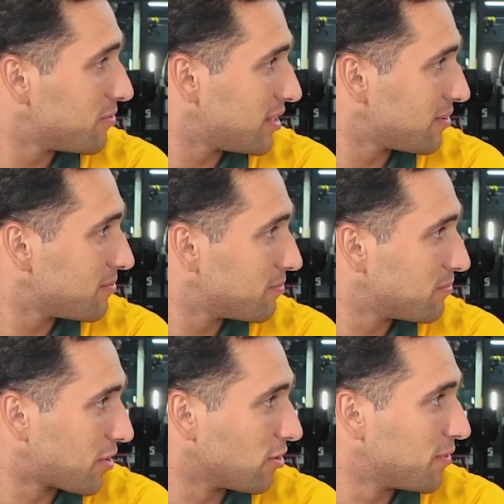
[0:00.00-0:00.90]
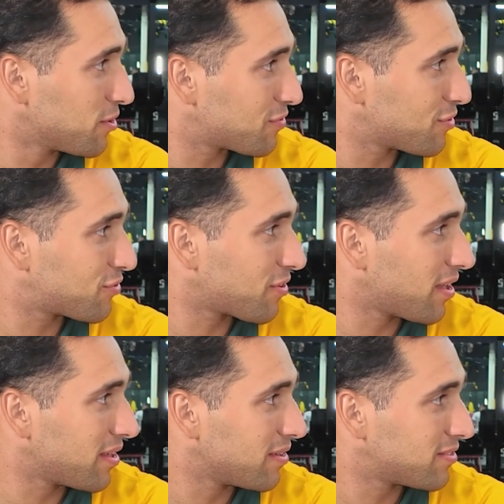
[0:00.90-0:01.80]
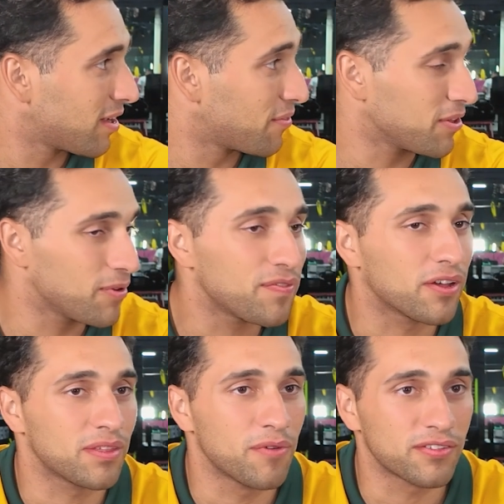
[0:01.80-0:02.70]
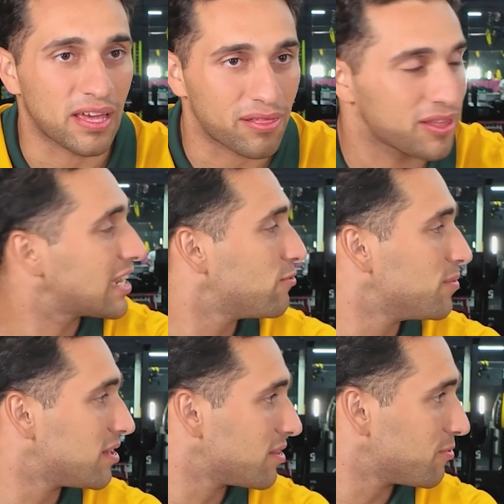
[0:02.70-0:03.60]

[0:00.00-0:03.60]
winning gold medals for Australia. So I think we've got the most athletic women in